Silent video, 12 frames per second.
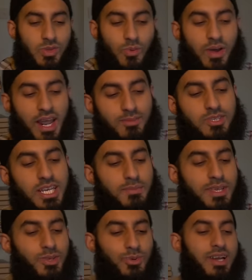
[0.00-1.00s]
So what I'm trying to
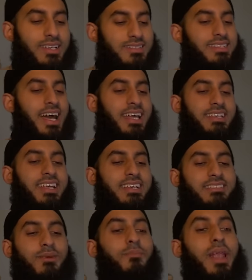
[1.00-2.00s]
make you understand is that
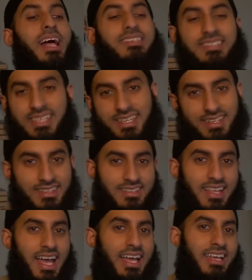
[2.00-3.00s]
it's a blessing
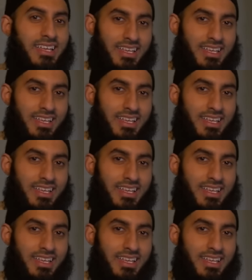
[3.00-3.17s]
that